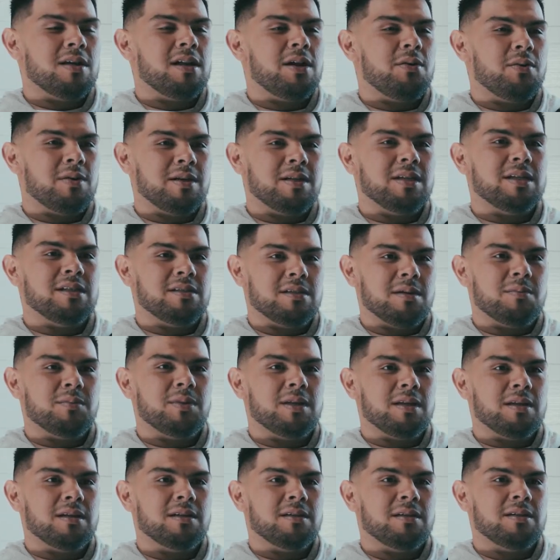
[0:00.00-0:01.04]
that I would need
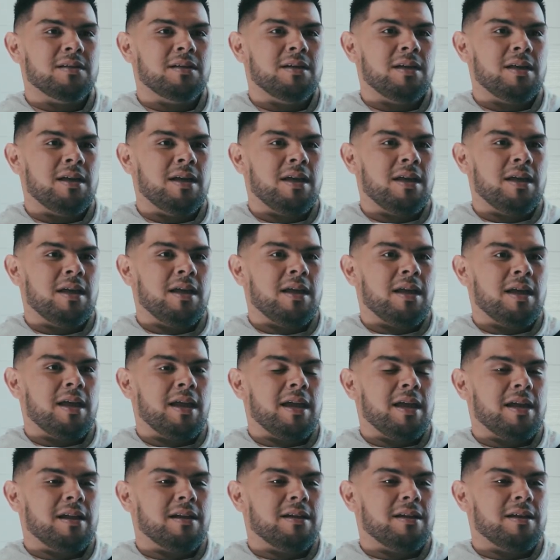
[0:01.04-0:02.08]
something.
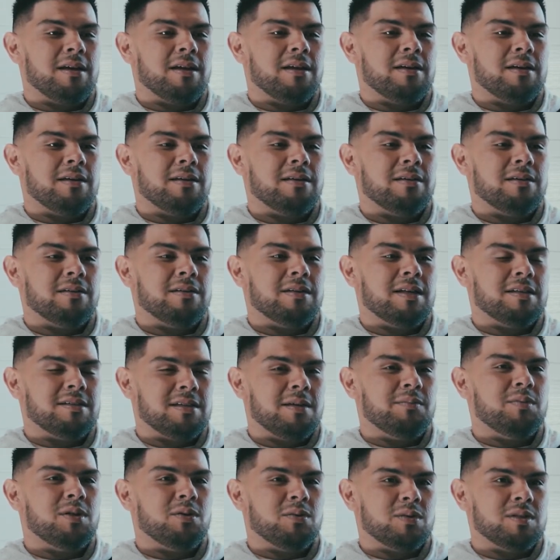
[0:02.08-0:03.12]
And that
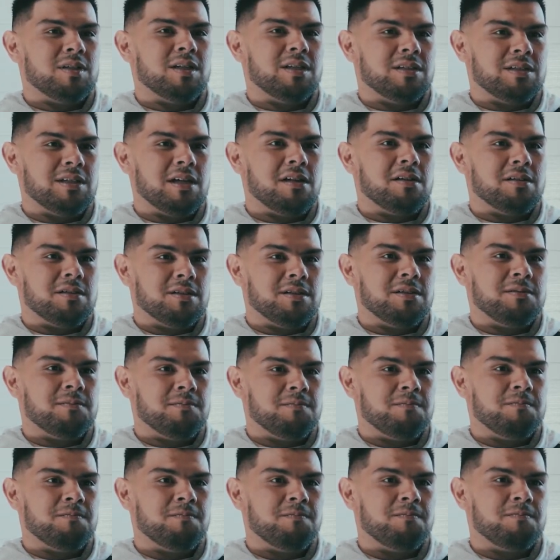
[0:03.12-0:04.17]
something was Teen Challenge.
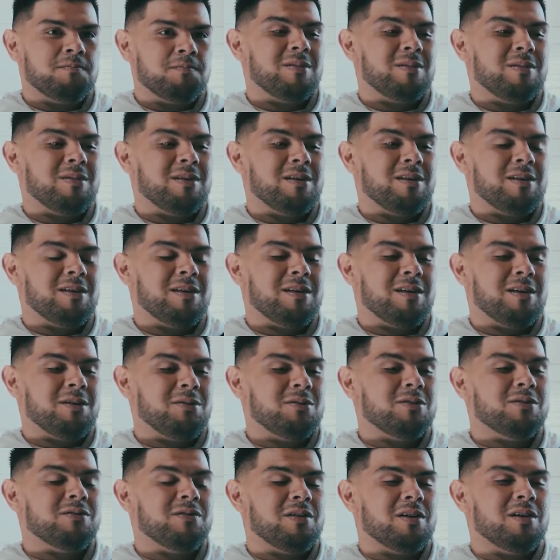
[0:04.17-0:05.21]
It
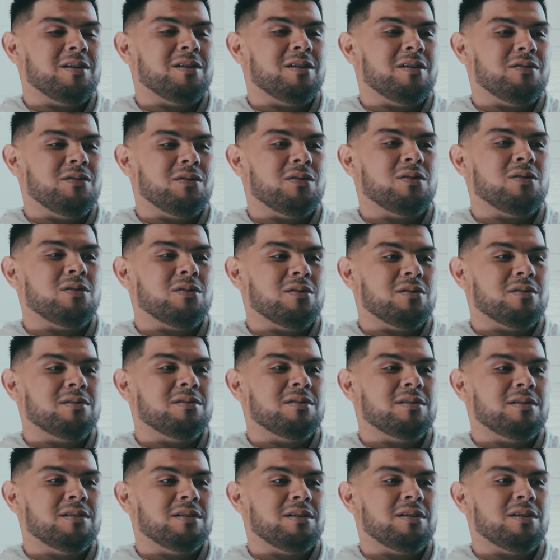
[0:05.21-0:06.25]
was very difficult.
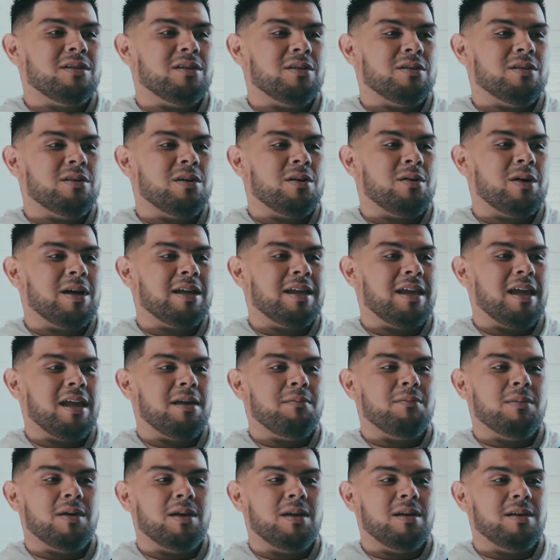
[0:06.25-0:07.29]
I
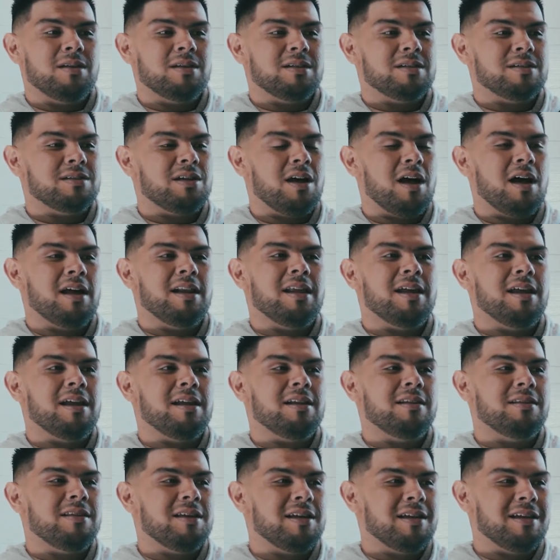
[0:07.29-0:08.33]
came in this
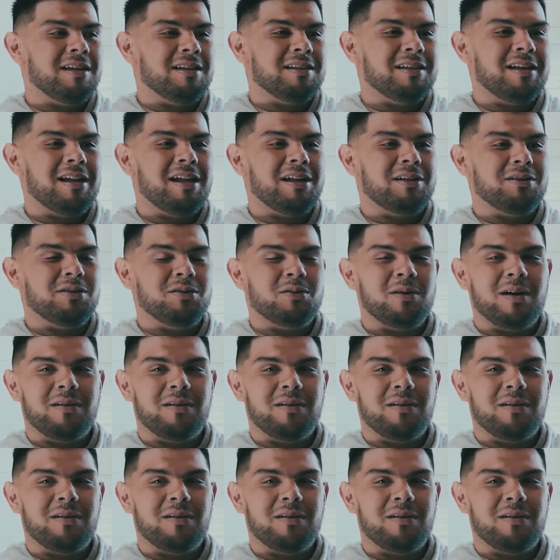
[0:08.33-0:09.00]
hothead thinking that I knew